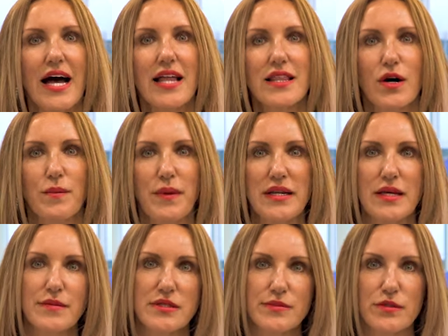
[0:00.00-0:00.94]
Hello, my
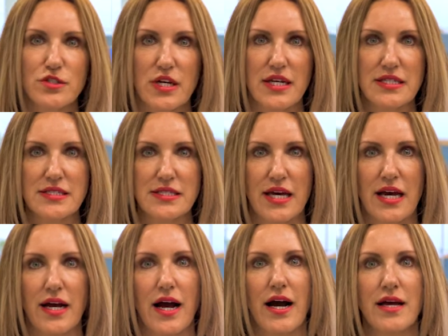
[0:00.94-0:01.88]
name is Bojana
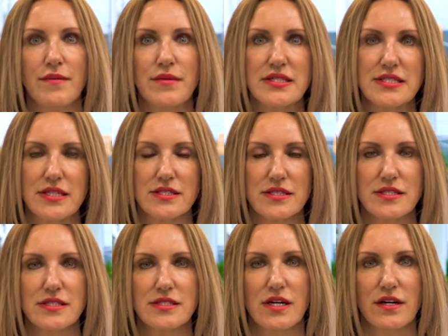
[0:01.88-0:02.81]
Zeg. I am a sales
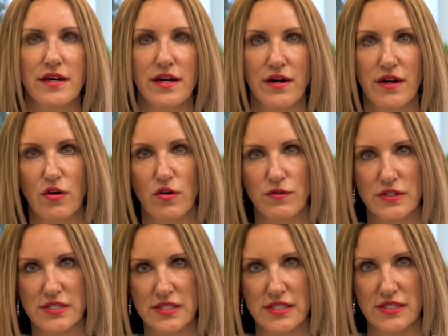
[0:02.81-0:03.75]
consultant here at
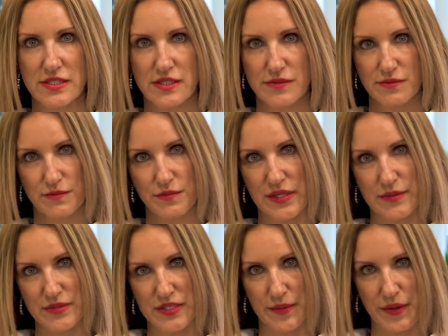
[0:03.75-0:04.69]
Overseas
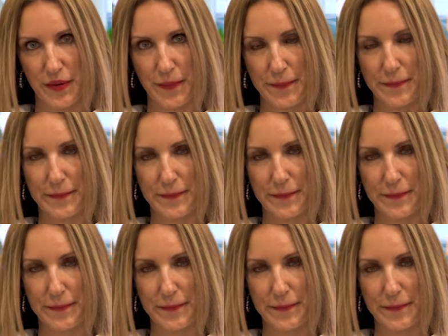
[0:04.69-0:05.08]
BMW.